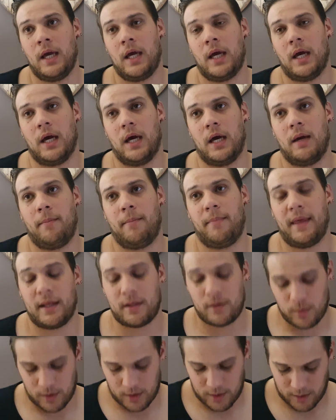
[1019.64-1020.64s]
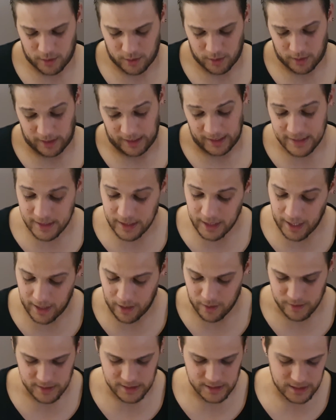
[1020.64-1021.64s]
That was yesterday
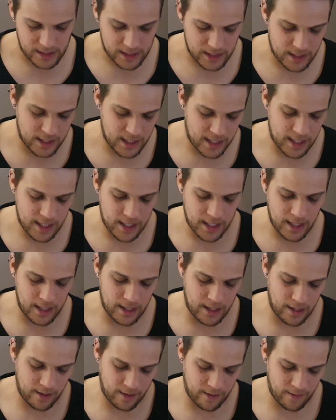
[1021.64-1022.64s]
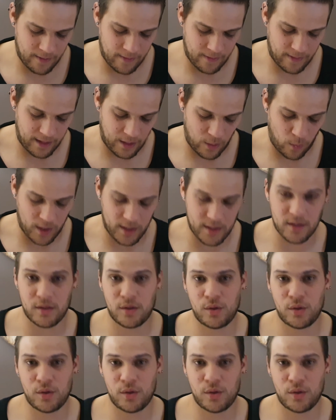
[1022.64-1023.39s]
on Sunday. They won